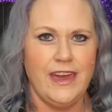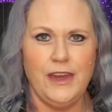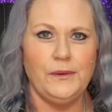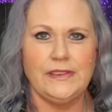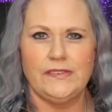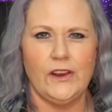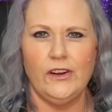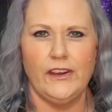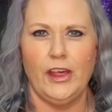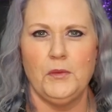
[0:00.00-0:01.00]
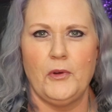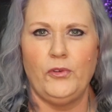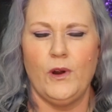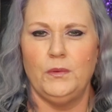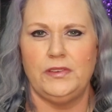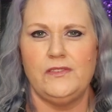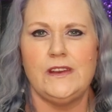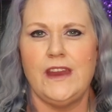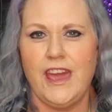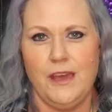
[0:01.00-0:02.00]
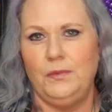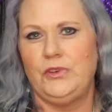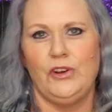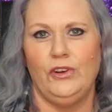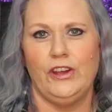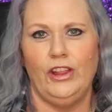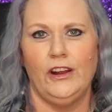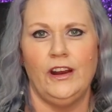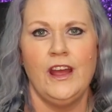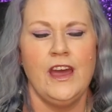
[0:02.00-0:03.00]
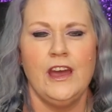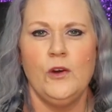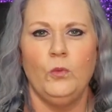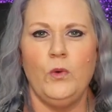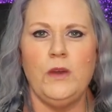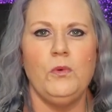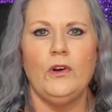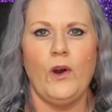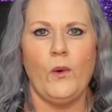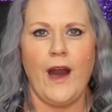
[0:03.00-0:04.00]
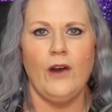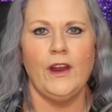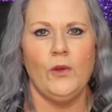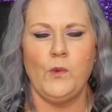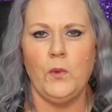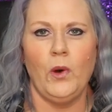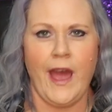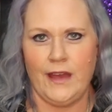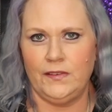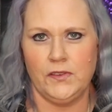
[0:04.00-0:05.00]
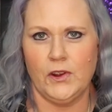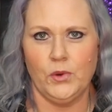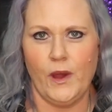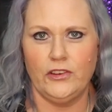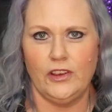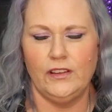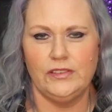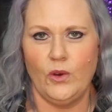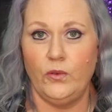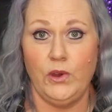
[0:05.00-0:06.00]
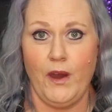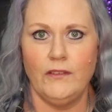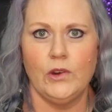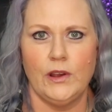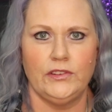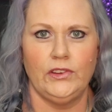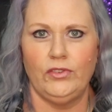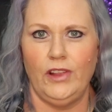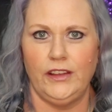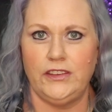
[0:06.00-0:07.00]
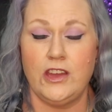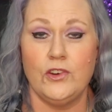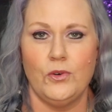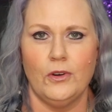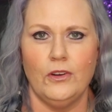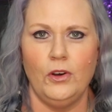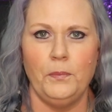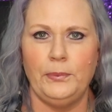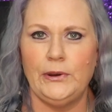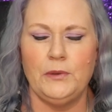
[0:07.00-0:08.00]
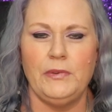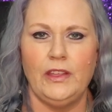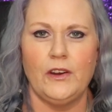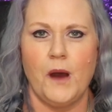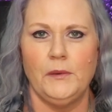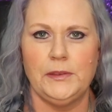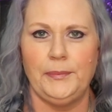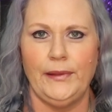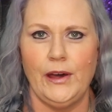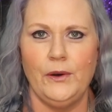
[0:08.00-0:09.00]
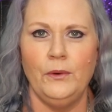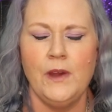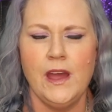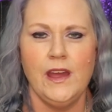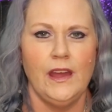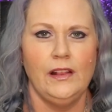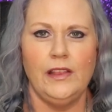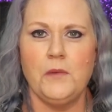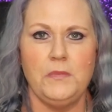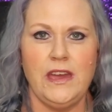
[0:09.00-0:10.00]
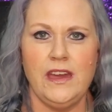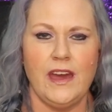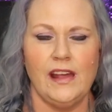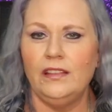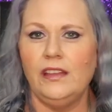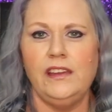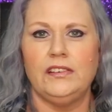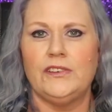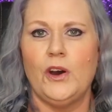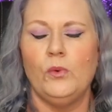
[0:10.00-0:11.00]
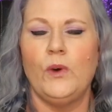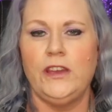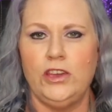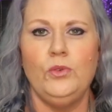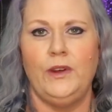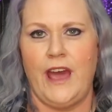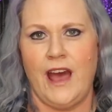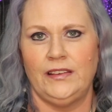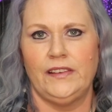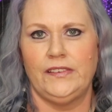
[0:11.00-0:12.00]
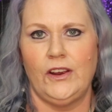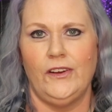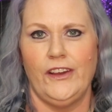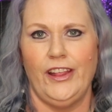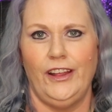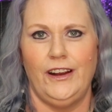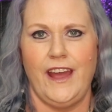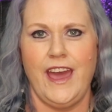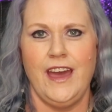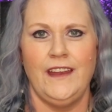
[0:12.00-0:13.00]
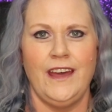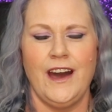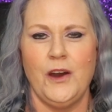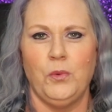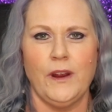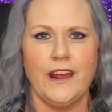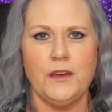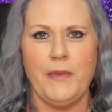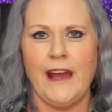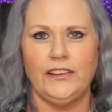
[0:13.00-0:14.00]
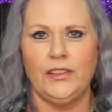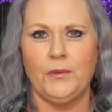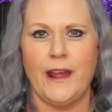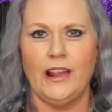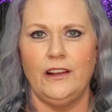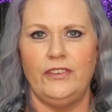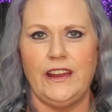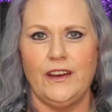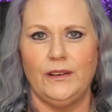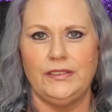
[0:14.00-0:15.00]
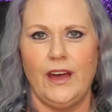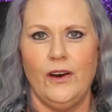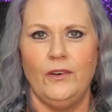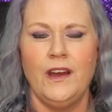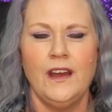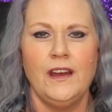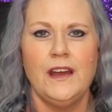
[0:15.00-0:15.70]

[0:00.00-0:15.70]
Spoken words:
He was a serial killer before it was even named serial killer. We will go out and we will ask your questions. So if you have questions for like Dean Coral, put them in the comments below. Let me at least know what you would ask a serial killer. And we're going to get back to the regular video. So